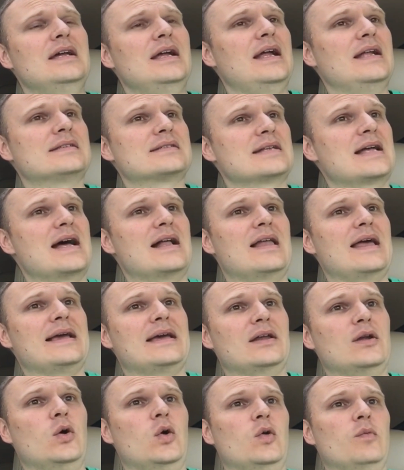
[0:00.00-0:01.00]
It's not like
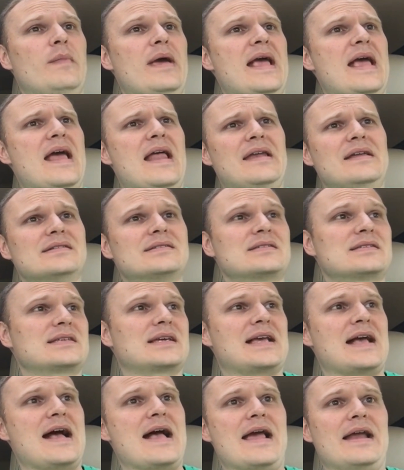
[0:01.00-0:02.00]
an old man. This is a
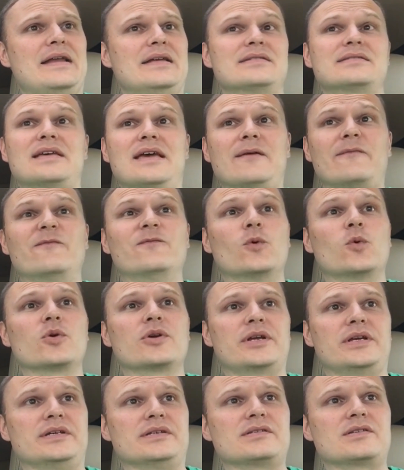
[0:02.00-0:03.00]
guy in his like
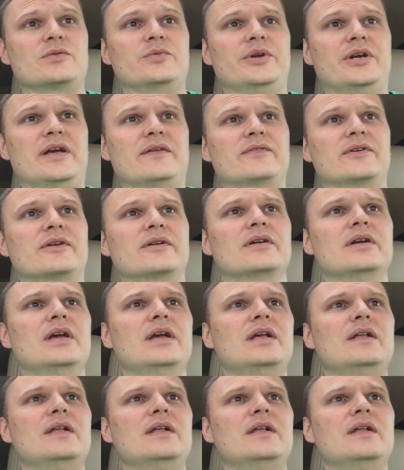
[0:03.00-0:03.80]
40s or whatever.